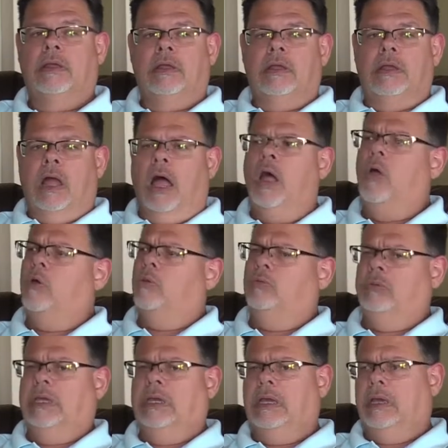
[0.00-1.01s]
oh,
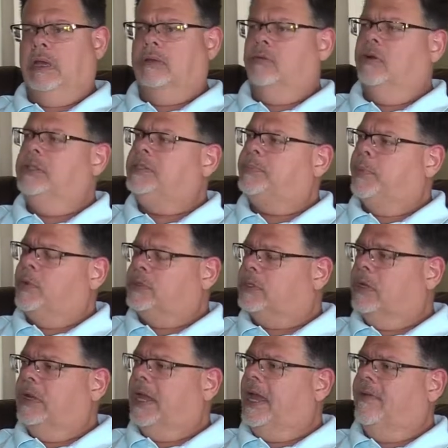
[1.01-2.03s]
yeah, Greensboro's
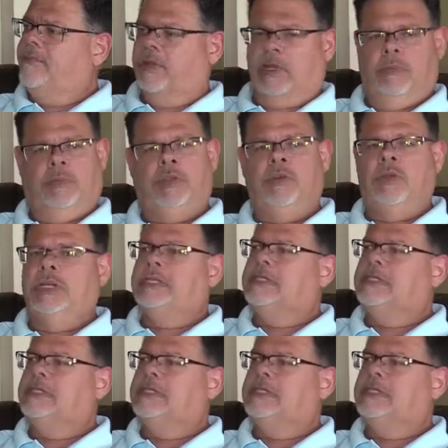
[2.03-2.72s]
going to have a community